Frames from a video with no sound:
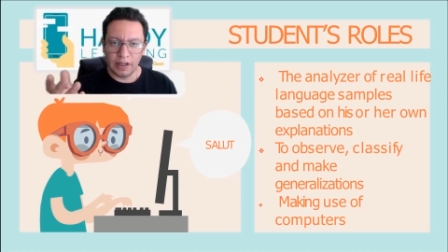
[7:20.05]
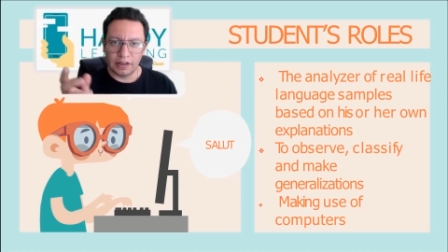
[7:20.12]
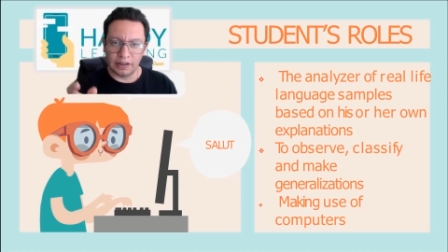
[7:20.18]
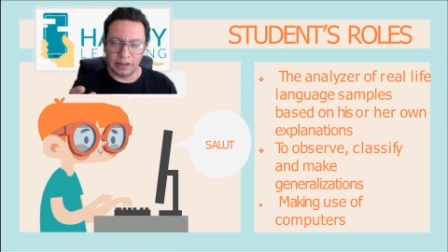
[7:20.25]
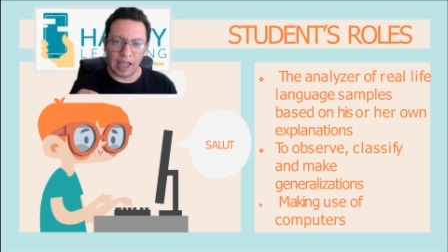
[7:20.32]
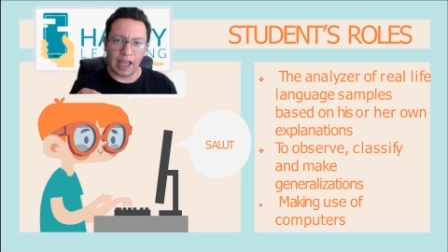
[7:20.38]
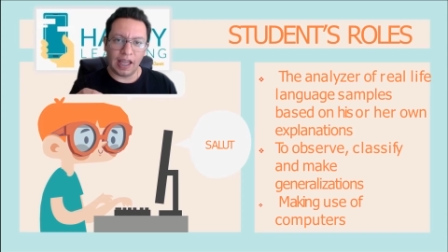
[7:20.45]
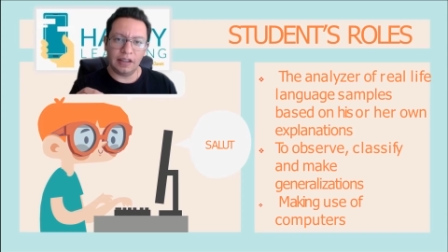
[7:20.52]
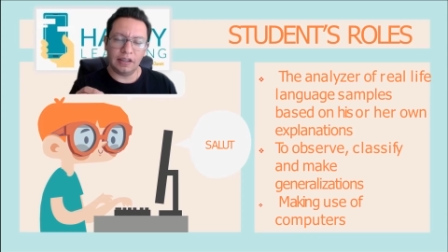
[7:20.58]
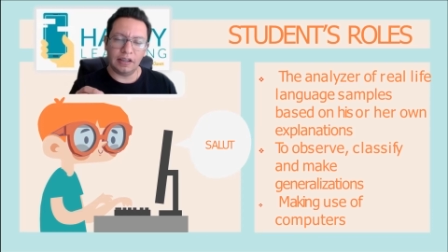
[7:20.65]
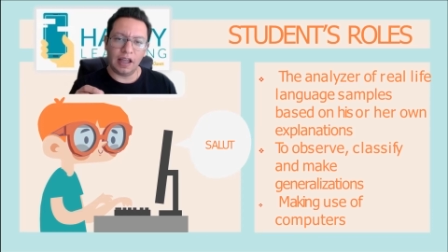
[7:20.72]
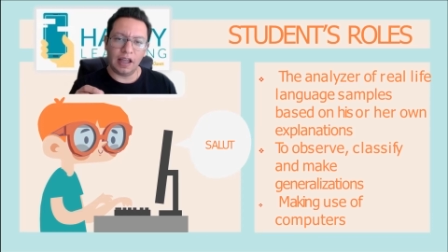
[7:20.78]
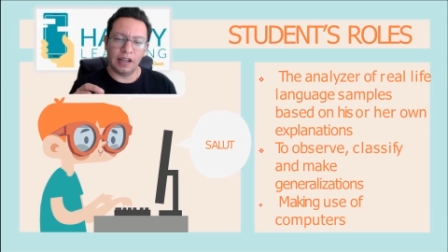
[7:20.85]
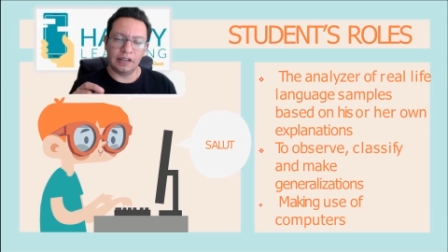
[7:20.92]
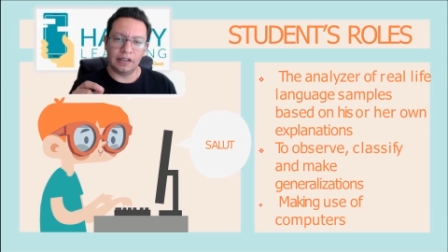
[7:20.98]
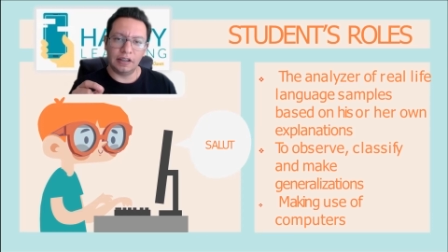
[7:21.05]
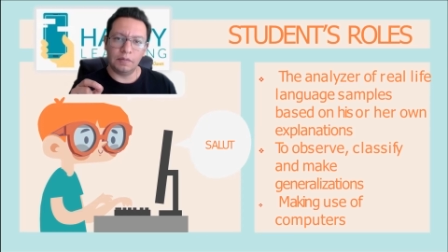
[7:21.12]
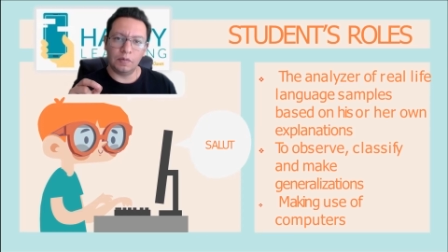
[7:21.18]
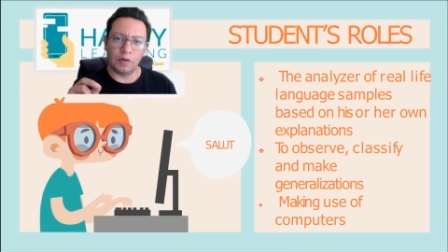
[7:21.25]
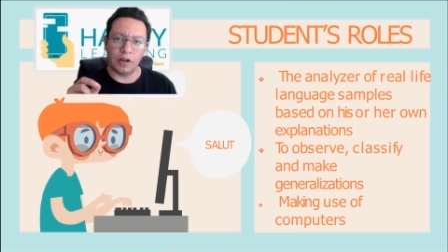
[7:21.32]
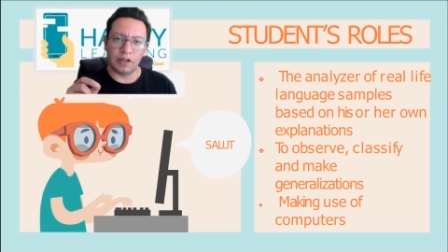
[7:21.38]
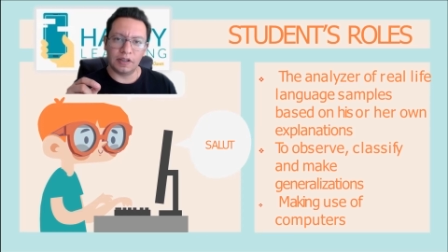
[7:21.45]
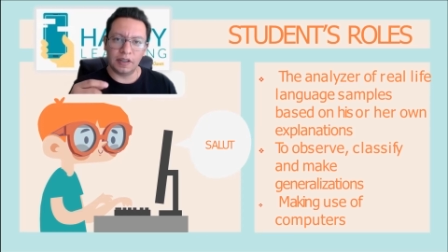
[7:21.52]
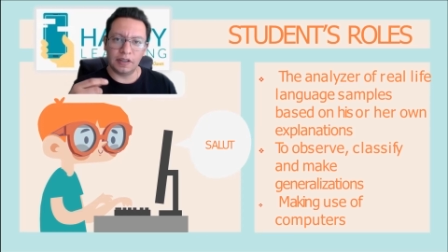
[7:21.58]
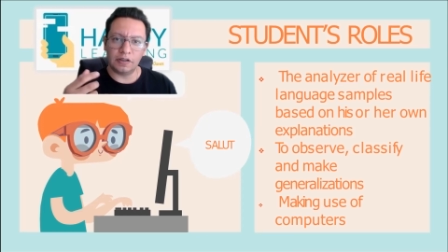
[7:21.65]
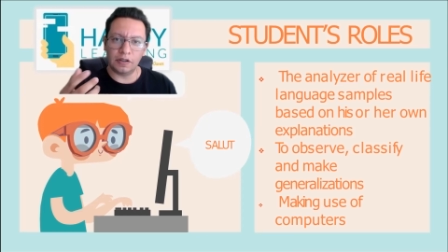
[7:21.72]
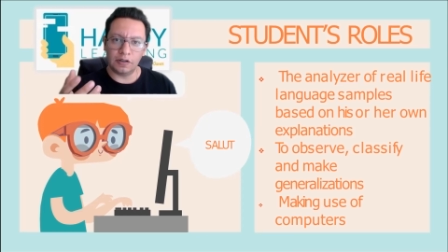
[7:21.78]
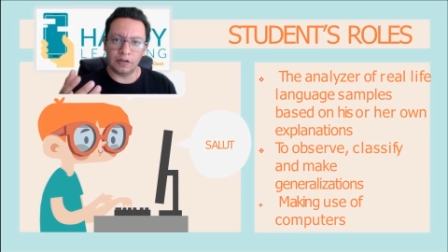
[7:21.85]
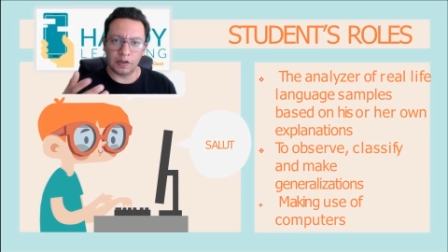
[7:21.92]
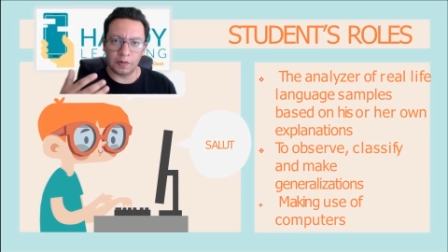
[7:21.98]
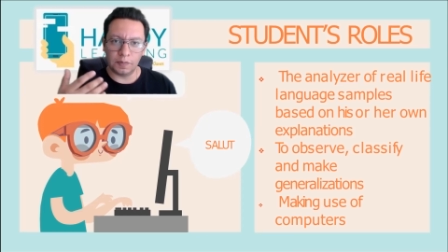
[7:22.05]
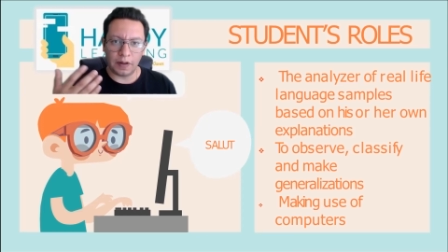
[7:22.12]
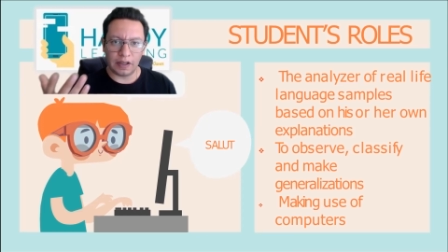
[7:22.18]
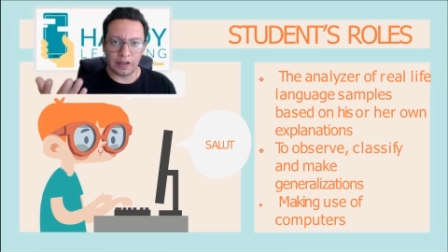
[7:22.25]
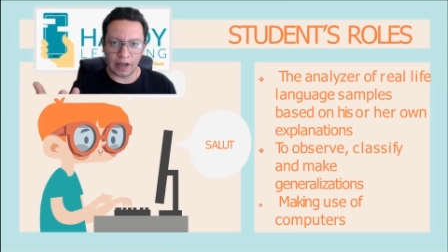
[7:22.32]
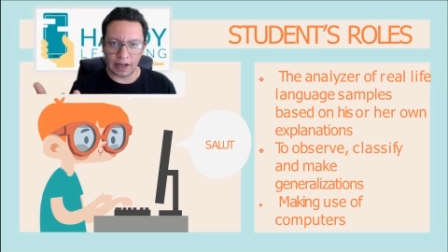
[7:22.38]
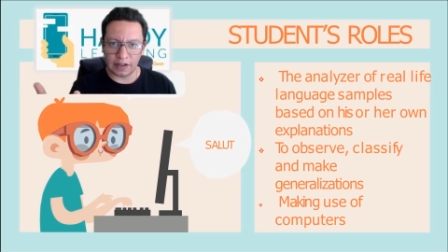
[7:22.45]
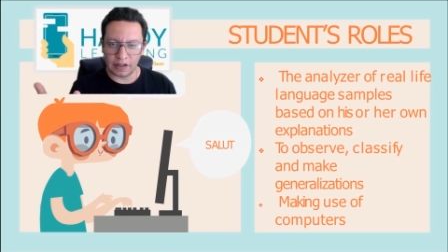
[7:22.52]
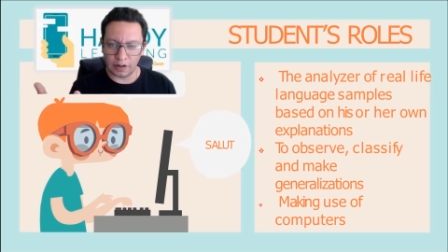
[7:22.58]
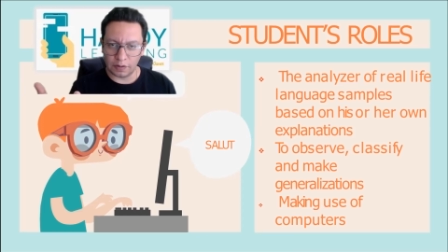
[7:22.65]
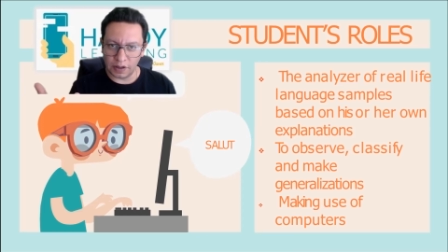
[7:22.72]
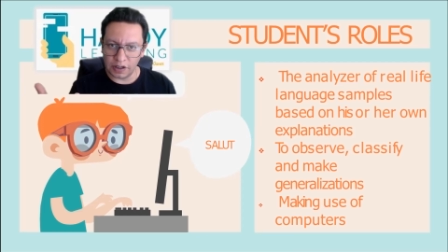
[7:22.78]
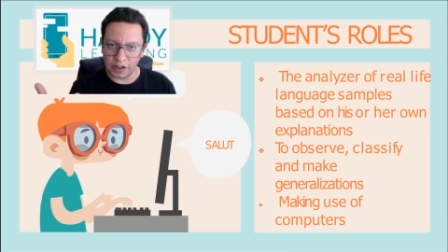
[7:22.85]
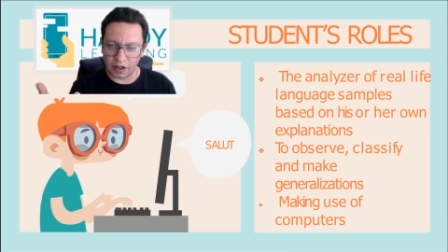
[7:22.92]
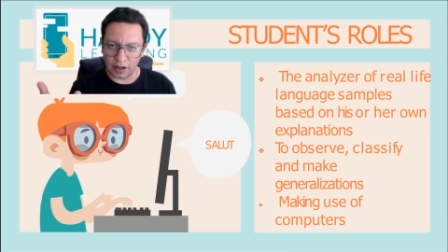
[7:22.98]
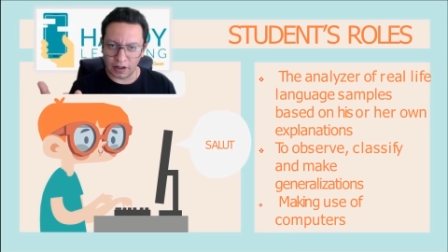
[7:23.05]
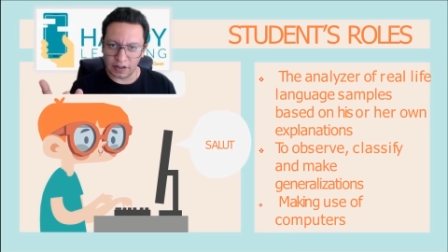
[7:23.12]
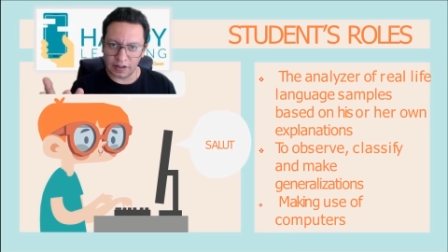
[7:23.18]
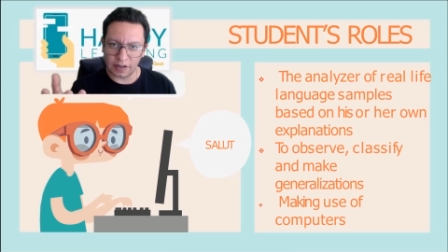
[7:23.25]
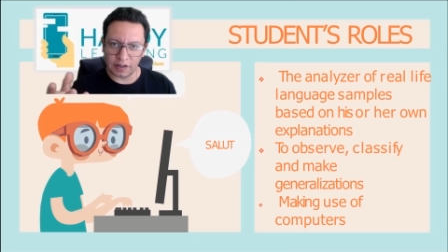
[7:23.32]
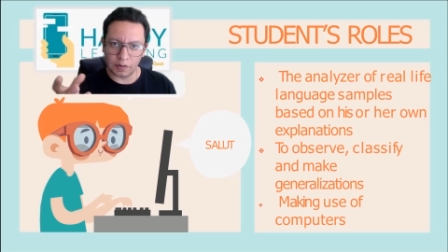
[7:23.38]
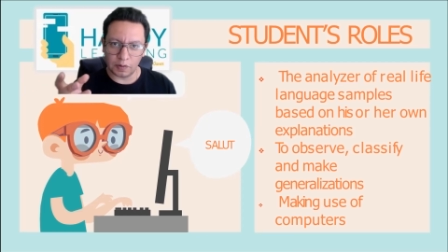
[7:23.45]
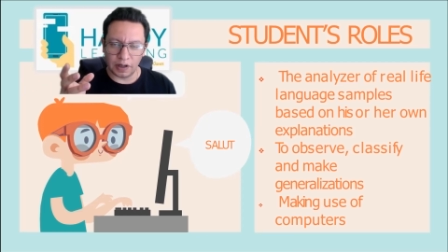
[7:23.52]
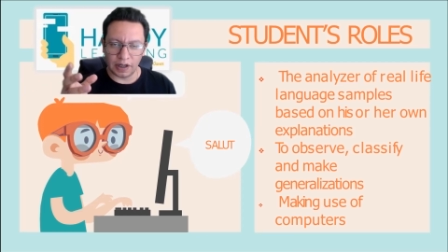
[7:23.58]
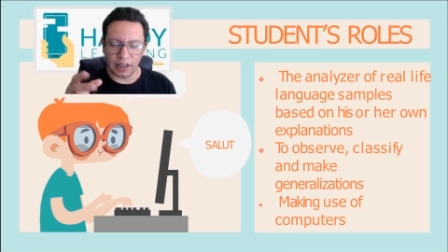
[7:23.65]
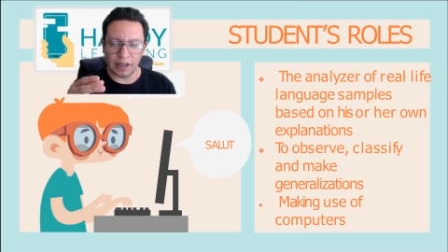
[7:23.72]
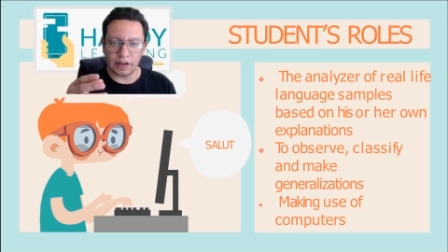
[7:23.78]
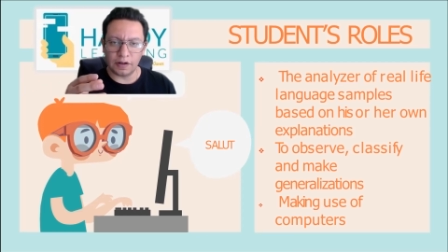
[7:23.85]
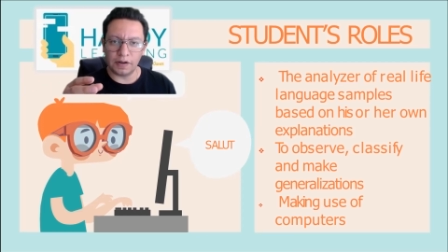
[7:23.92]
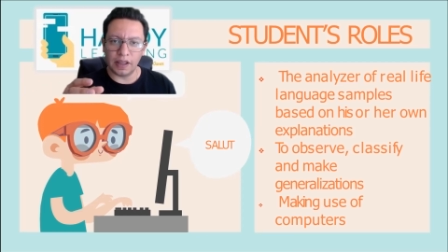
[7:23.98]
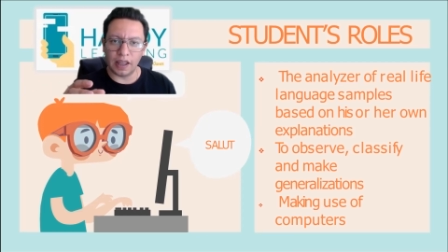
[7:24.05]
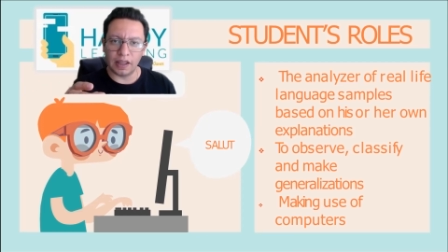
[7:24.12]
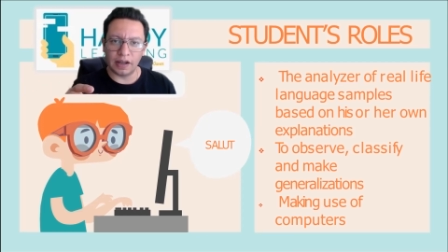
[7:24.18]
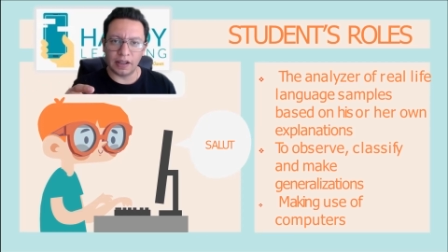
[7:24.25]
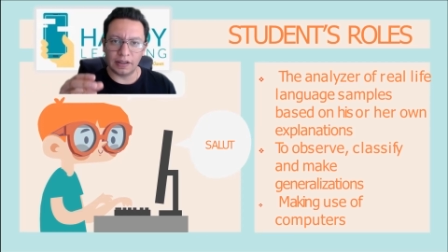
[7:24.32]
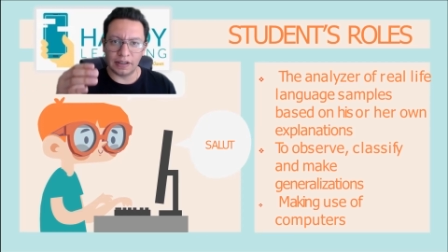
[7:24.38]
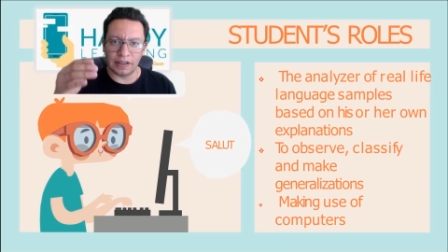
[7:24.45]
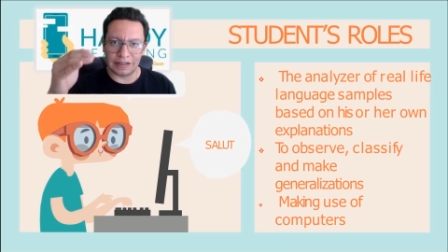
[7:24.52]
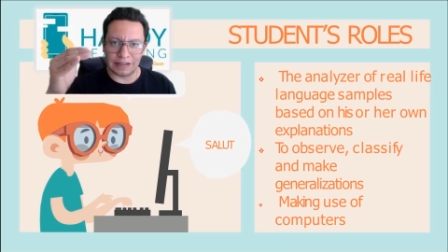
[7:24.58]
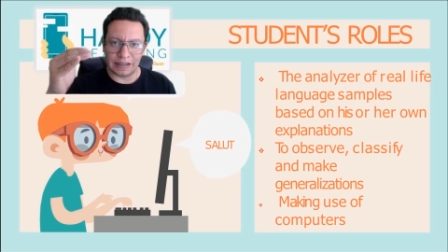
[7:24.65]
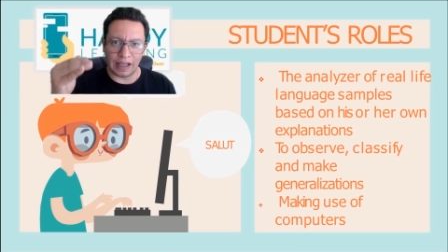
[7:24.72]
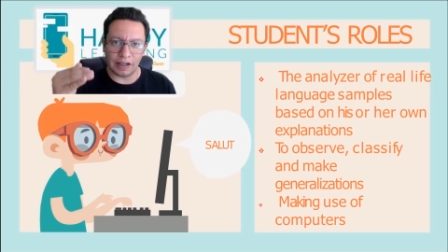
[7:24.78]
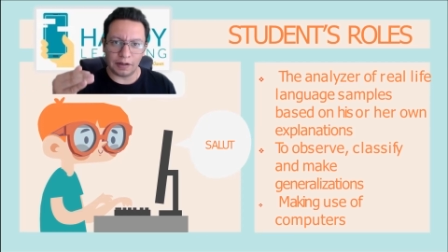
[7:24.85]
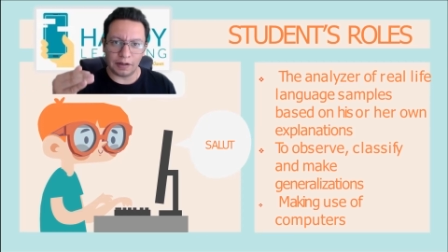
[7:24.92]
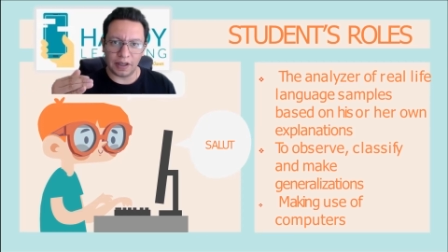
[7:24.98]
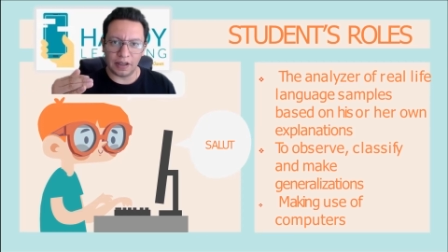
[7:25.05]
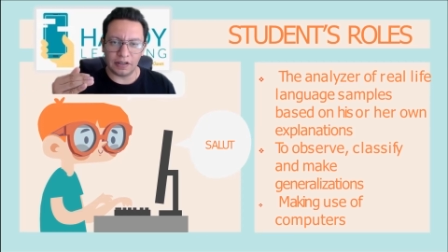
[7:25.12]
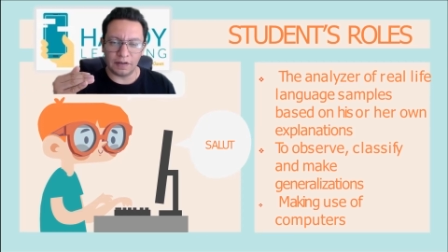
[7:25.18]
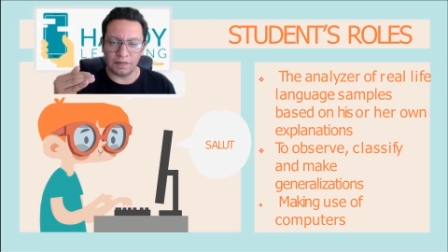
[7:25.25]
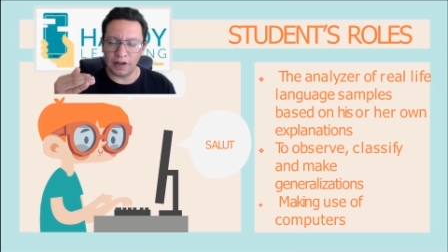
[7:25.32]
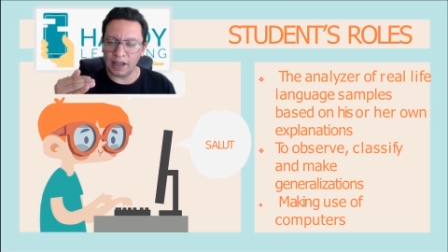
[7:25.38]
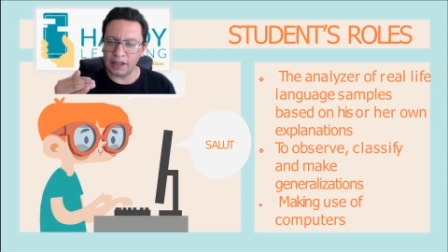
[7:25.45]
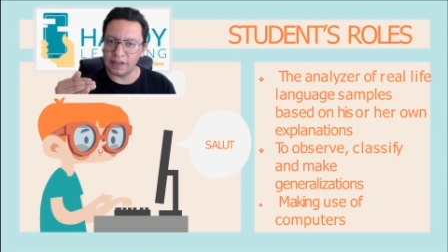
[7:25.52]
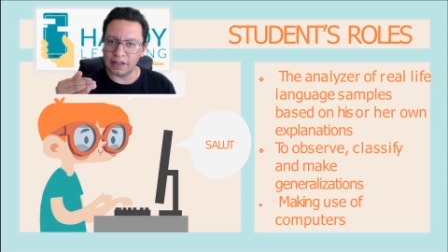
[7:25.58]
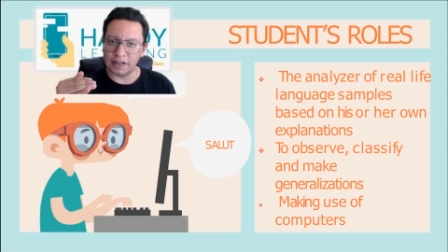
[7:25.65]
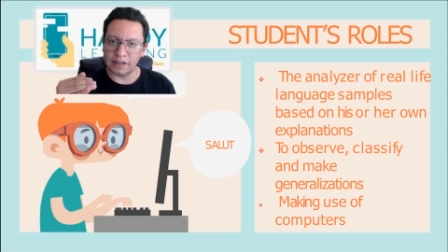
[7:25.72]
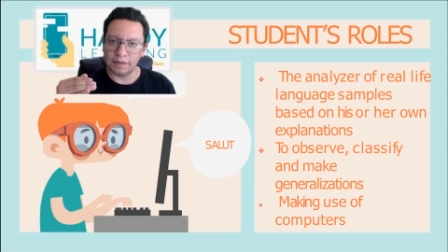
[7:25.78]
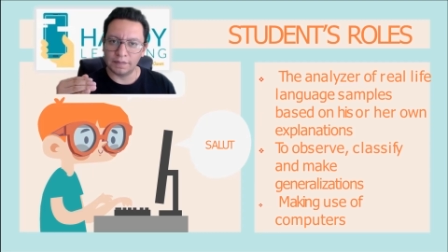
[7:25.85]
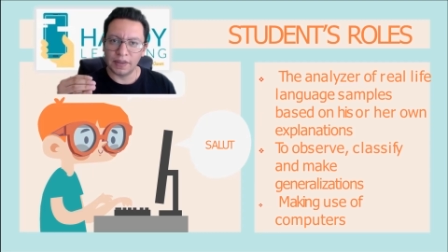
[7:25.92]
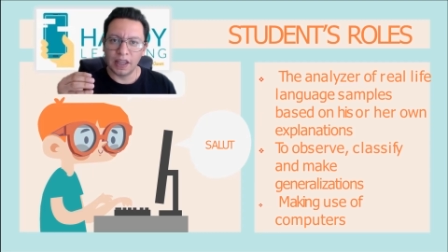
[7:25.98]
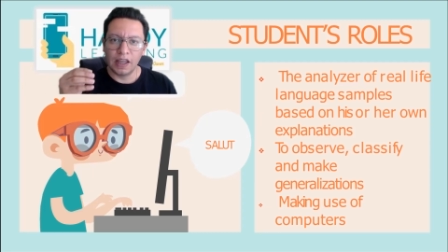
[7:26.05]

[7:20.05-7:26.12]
That item was introduced by Jaxie Richards when he created this database of lexis.